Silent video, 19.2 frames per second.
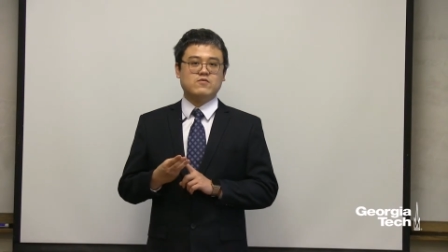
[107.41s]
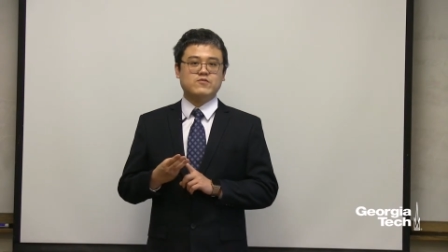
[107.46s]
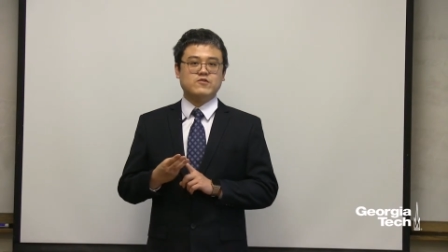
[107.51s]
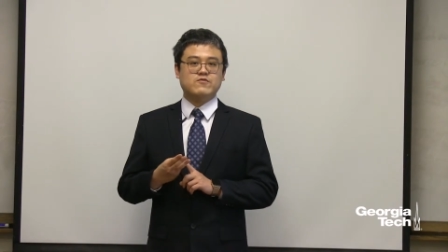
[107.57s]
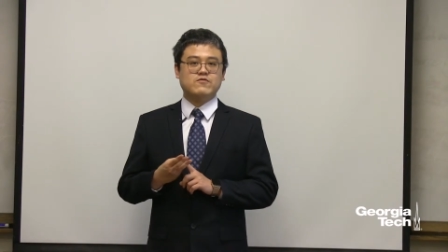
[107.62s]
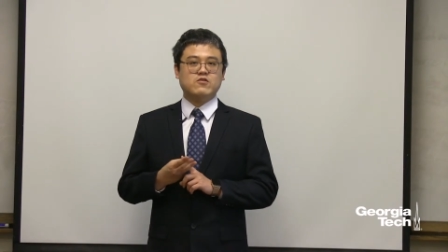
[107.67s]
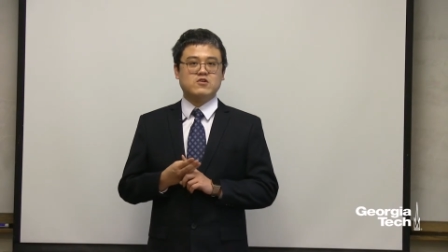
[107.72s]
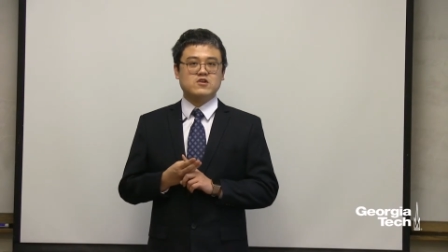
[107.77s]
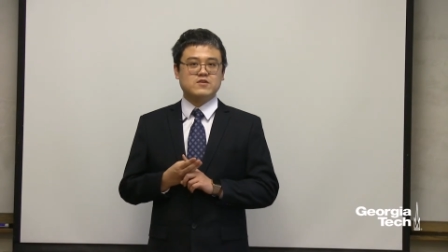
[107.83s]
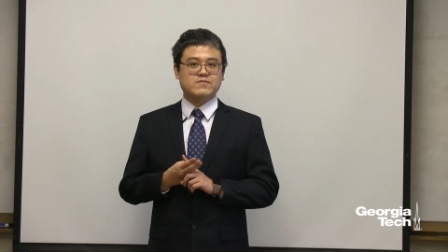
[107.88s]

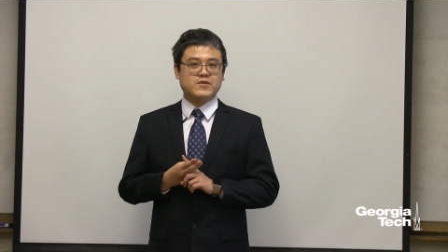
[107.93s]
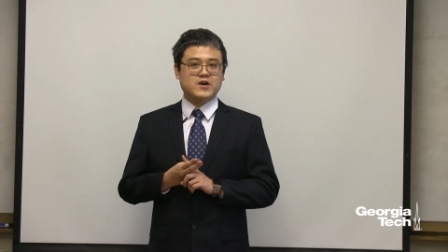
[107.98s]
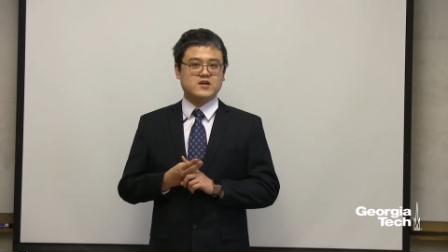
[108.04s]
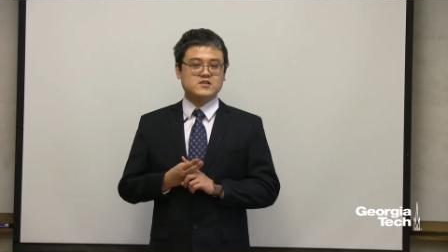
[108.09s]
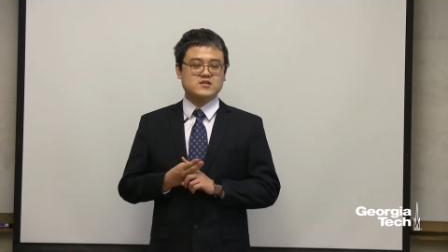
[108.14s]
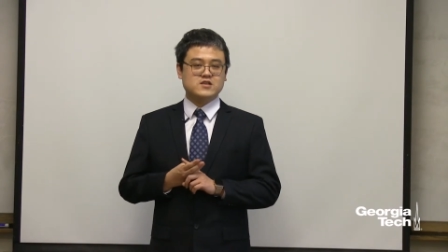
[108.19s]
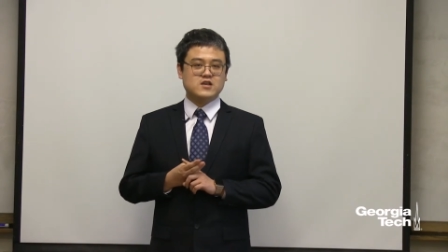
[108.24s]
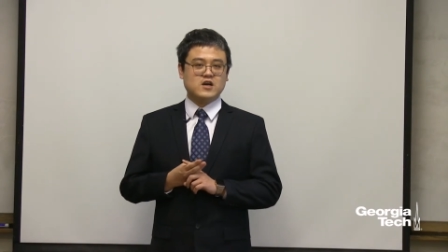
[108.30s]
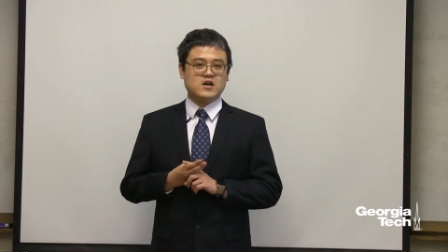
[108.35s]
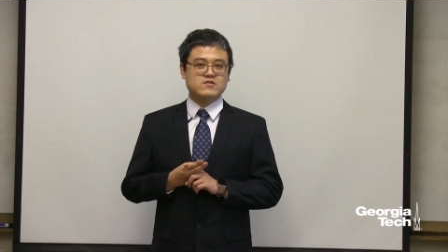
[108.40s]
before the
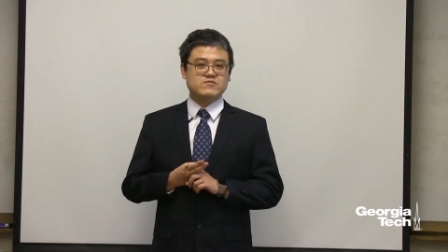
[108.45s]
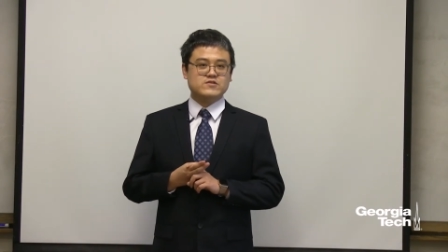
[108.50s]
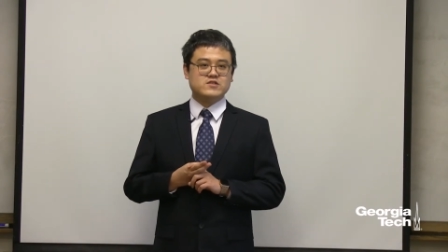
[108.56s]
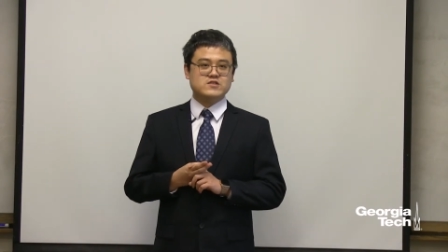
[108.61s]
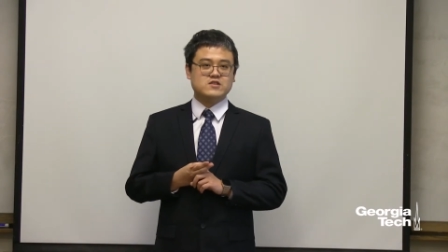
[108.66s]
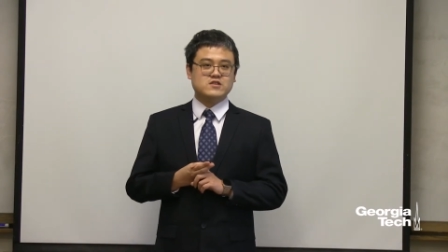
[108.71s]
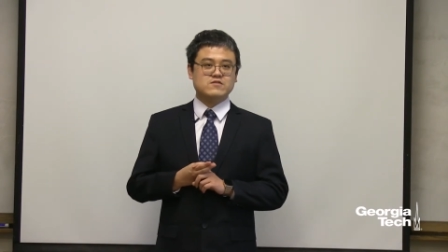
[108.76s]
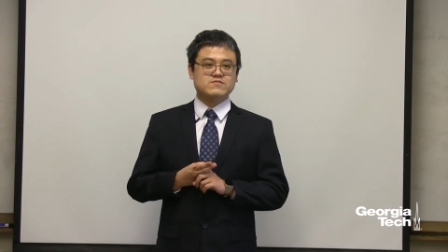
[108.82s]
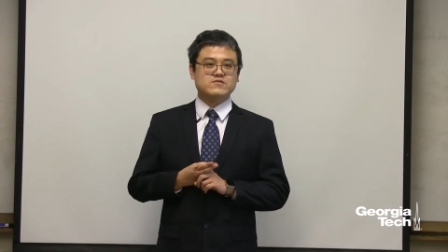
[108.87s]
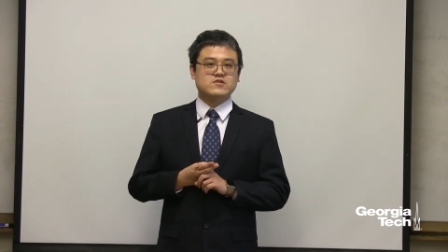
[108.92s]
patient can
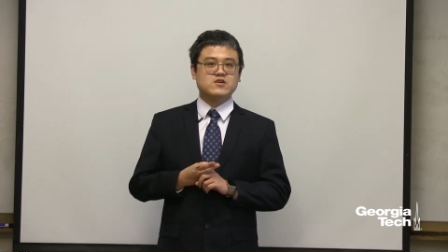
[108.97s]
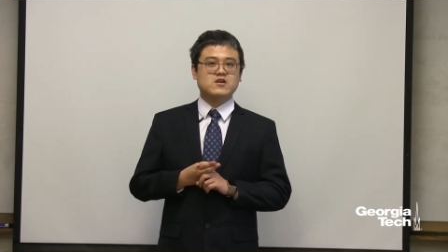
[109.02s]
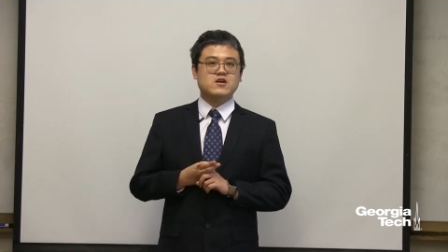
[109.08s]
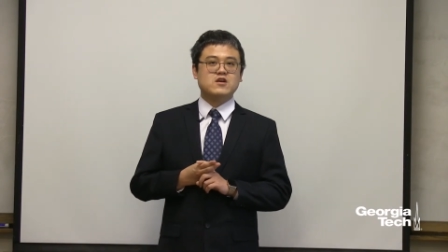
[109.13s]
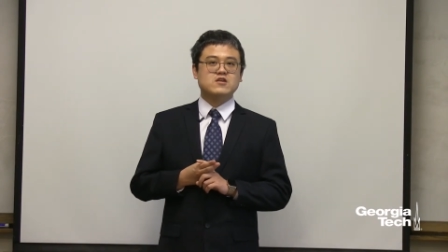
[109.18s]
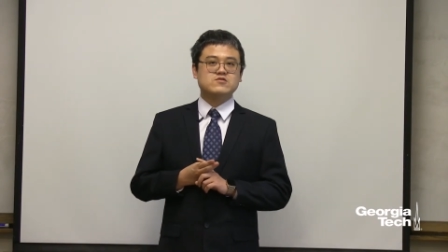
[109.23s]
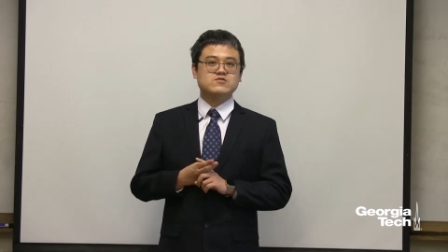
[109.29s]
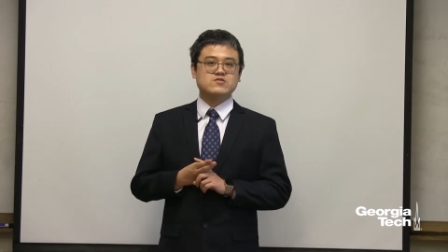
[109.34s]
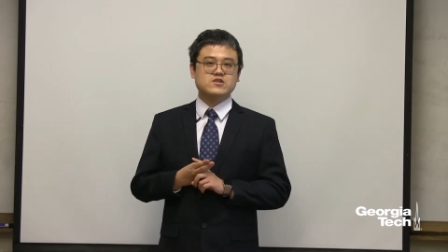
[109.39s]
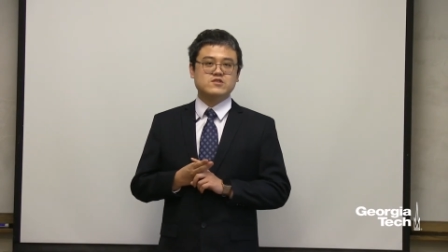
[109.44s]
receive
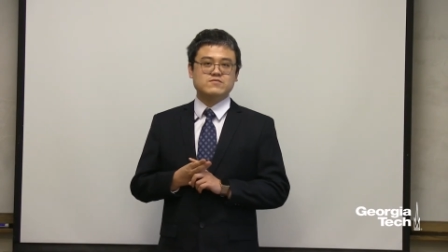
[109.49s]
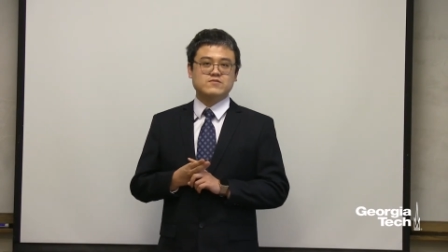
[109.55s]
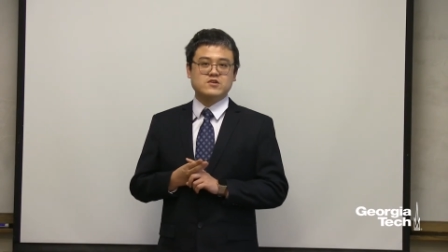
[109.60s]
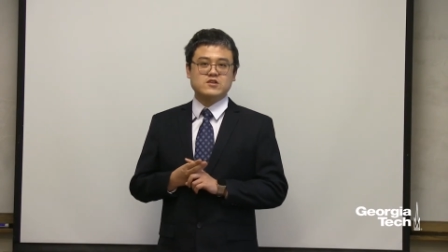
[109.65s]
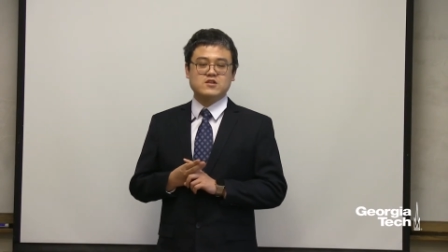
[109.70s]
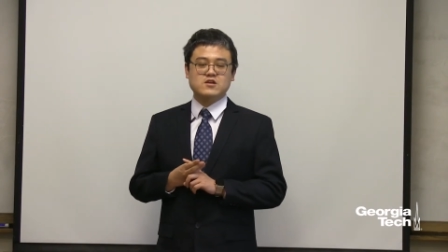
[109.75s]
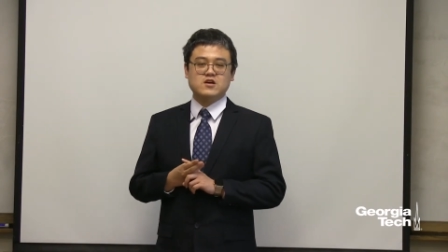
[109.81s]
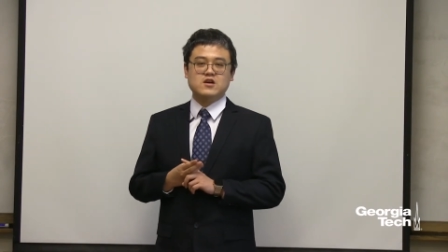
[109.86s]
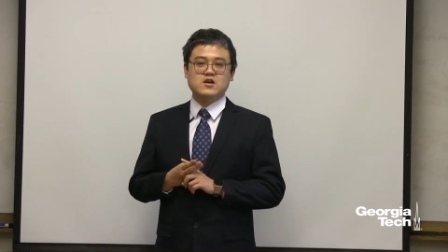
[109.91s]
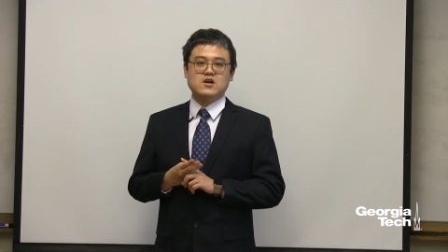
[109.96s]
their treatment,